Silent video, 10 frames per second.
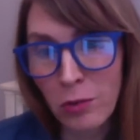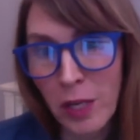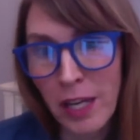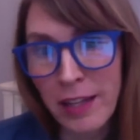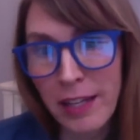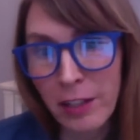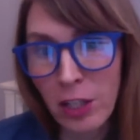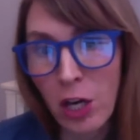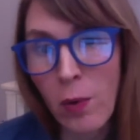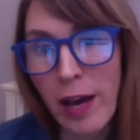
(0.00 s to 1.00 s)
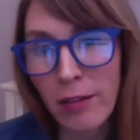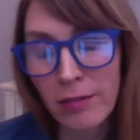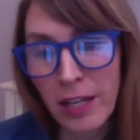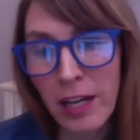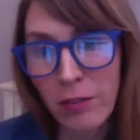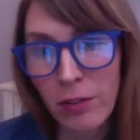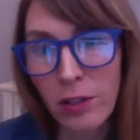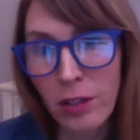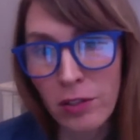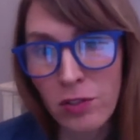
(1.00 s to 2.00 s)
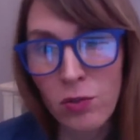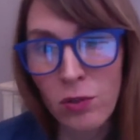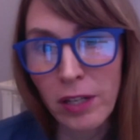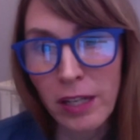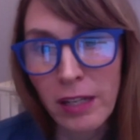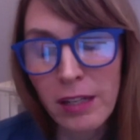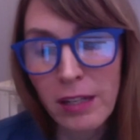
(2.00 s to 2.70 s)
week that could go out and cover a story?